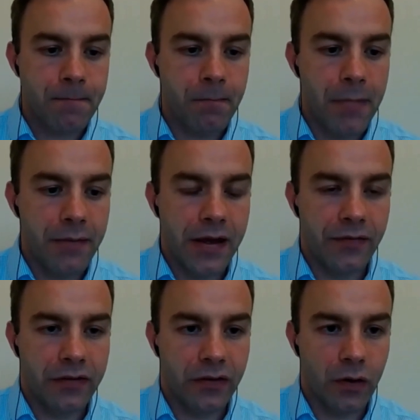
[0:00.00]
maybe if
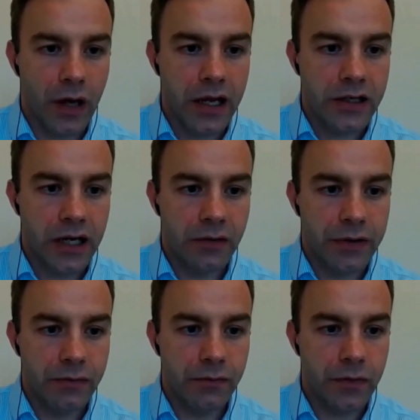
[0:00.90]
it's okay, Jen, we
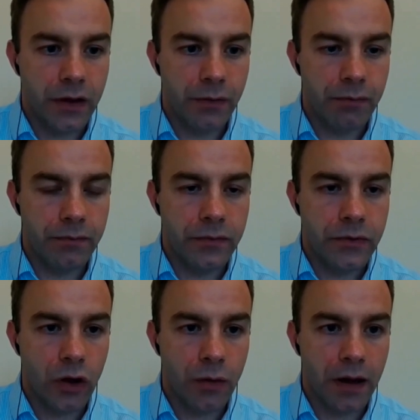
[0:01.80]
kind of
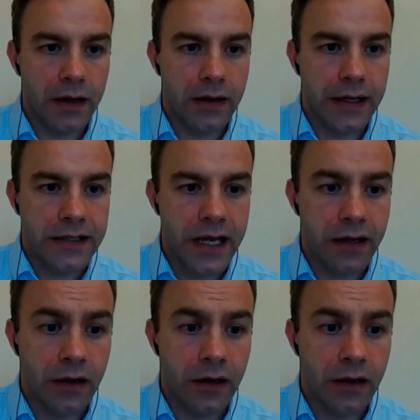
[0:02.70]
talk about LinkedIn.